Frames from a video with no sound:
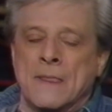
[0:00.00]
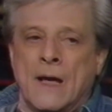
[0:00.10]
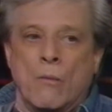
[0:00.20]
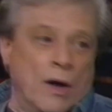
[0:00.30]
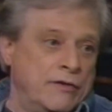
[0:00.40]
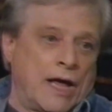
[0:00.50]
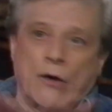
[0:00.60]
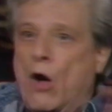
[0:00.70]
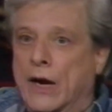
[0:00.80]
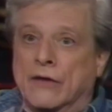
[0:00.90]
Well, he's got
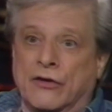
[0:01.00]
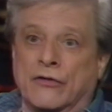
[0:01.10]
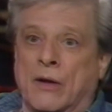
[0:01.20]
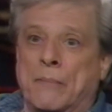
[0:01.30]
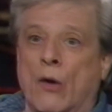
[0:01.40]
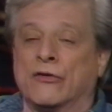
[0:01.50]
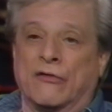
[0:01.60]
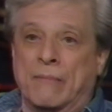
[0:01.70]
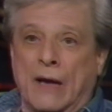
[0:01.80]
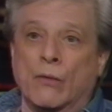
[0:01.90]
an audience that is composed
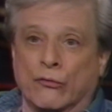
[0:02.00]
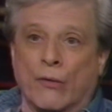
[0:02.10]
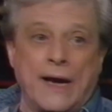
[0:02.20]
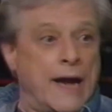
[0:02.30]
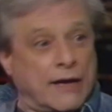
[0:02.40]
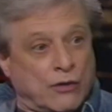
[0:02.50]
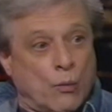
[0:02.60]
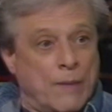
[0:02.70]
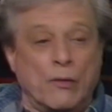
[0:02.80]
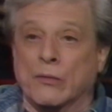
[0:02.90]
of men with rednecks and
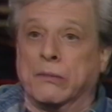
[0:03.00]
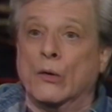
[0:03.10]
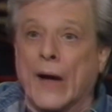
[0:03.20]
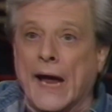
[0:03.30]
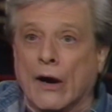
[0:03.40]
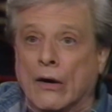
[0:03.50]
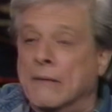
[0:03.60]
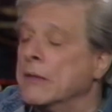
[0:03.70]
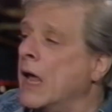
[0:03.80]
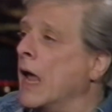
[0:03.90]
women with blue hair.
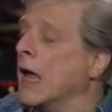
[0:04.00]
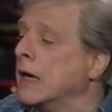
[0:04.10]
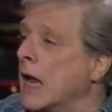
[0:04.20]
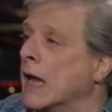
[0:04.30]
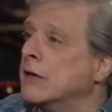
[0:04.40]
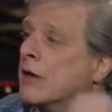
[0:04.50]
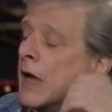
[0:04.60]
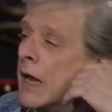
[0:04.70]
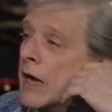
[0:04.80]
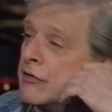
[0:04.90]
And, and, uh,
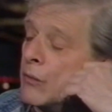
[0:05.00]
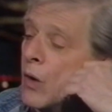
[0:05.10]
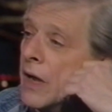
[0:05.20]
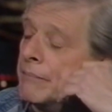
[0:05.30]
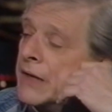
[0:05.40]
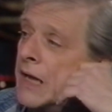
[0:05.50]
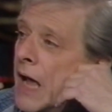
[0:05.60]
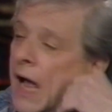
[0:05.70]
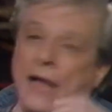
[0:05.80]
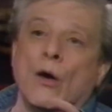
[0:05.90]
and I said, well,
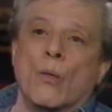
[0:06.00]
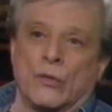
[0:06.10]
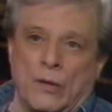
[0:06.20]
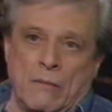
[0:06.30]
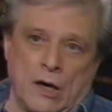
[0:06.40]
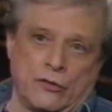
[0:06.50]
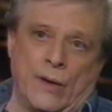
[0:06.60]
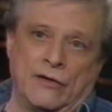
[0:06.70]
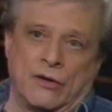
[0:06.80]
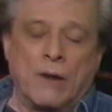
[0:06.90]
I go with what Mark
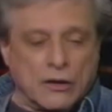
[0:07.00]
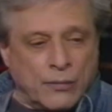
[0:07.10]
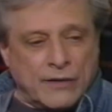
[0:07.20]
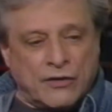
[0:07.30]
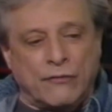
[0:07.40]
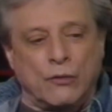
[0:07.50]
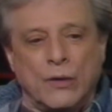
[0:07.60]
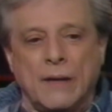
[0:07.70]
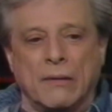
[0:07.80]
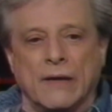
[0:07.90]
Twain said. Mark Twain said, if you
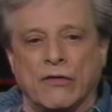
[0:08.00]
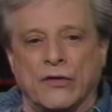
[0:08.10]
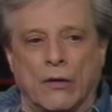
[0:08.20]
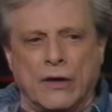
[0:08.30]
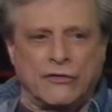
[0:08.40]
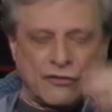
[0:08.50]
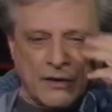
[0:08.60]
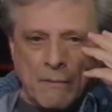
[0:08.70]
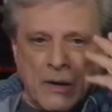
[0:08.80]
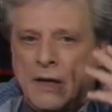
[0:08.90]
really believe that there is some